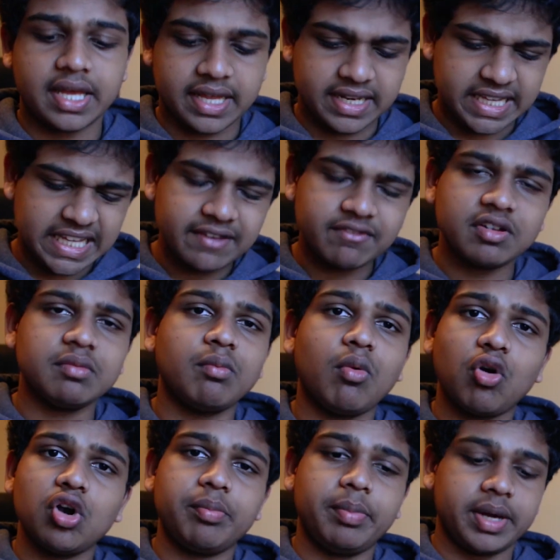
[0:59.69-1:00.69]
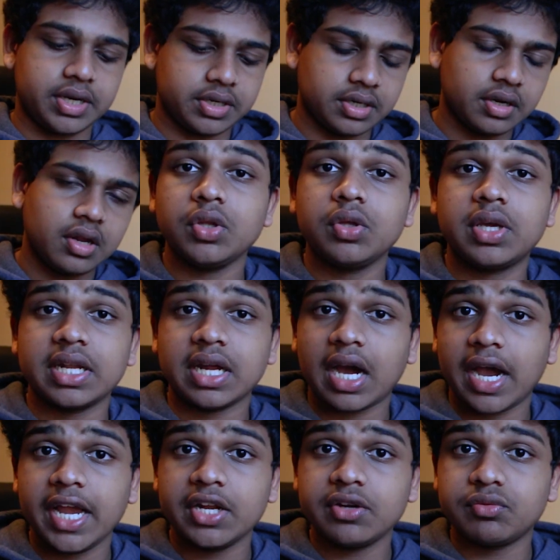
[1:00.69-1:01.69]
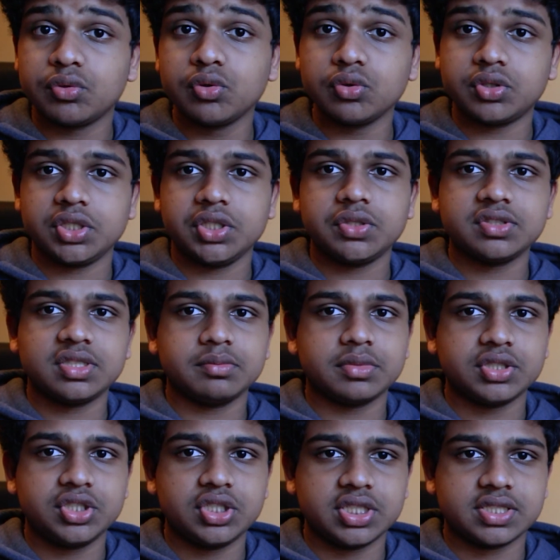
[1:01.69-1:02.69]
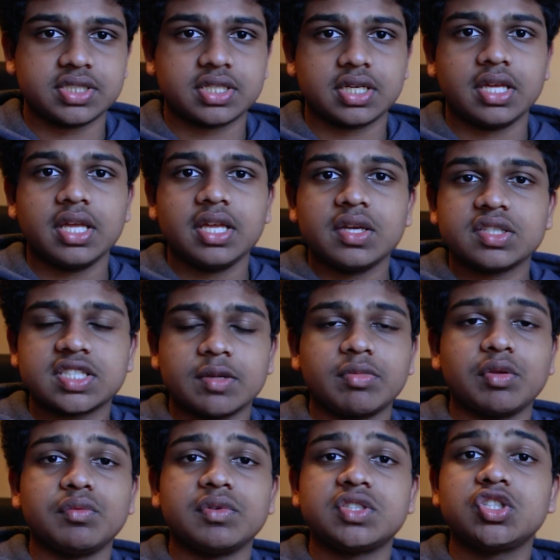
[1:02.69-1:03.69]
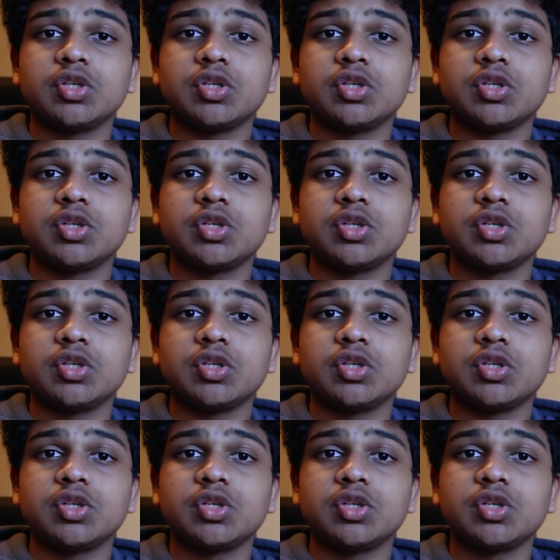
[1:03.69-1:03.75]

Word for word: And even more better, you can hide root using Magisk, something which